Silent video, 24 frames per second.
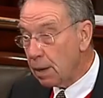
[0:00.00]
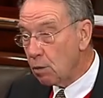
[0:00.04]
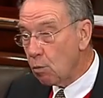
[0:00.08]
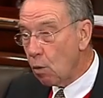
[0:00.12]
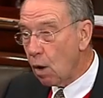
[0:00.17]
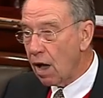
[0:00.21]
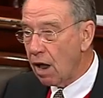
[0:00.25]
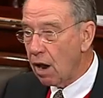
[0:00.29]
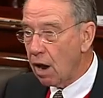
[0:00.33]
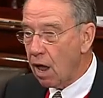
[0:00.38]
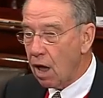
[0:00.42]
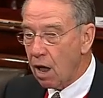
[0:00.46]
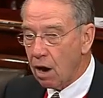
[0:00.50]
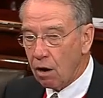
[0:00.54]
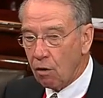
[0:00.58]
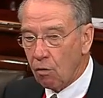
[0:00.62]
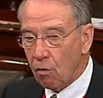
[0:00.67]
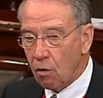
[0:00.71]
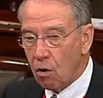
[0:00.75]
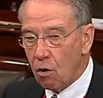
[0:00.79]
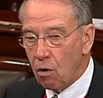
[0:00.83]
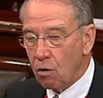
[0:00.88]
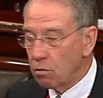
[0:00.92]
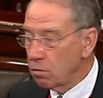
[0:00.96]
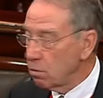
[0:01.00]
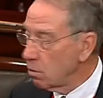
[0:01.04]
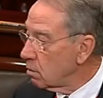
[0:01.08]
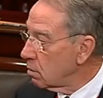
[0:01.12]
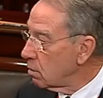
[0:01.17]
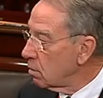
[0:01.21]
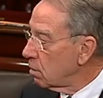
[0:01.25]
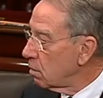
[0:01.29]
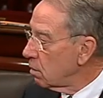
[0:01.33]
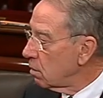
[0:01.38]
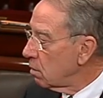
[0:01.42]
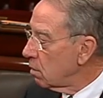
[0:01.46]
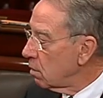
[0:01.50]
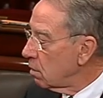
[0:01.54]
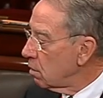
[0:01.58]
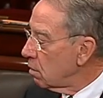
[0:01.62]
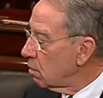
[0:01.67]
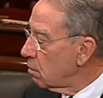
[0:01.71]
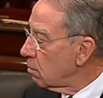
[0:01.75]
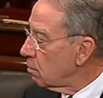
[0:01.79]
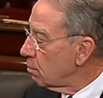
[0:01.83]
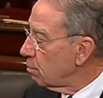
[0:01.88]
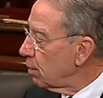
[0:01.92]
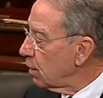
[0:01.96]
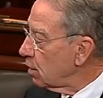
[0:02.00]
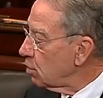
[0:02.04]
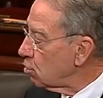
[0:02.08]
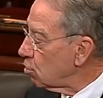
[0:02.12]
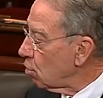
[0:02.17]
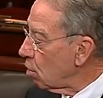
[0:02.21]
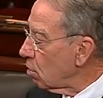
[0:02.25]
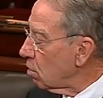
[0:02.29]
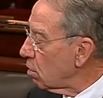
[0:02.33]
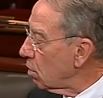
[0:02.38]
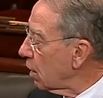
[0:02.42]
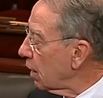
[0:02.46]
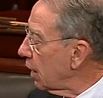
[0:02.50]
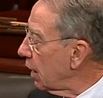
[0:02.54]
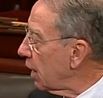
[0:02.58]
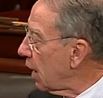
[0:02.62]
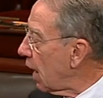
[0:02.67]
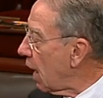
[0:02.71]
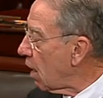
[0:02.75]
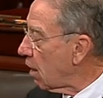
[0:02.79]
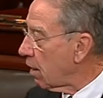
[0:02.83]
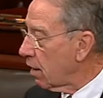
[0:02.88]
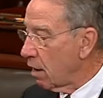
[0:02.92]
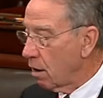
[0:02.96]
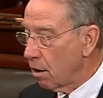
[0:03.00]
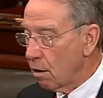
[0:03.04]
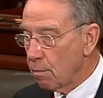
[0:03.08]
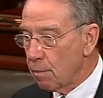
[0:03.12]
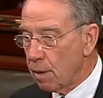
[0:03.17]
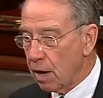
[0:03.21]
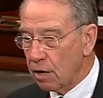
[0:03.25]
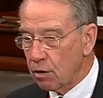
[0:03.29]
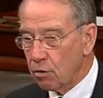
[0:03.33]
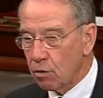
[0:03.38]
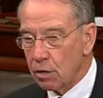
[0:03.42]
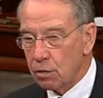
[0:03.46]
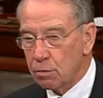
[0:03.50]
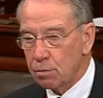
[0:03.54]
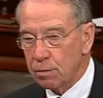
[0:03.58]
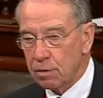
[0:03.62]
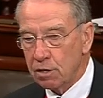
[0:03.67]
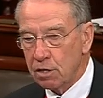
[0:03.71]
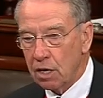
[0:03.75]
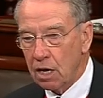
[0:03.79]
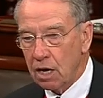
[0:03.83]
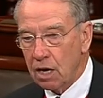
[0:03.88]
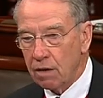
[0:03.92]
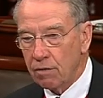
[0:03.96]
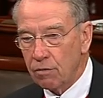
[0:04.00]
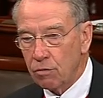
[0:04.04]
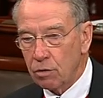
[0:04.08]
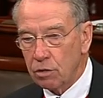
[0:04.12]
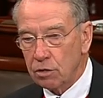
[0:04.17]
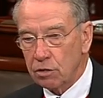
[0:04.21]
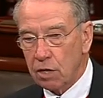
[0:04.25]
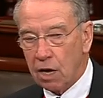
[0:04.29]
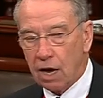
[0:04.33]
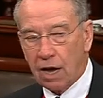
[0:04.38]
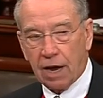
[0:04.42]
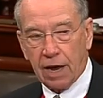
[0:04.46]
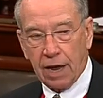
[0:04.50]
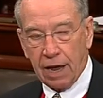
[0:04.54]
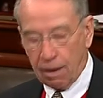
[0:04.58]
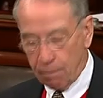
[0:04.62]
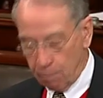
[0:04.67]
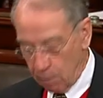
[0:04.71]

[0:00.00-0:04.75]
well on our road and be certain to get out of here by Christmas Eve, which I have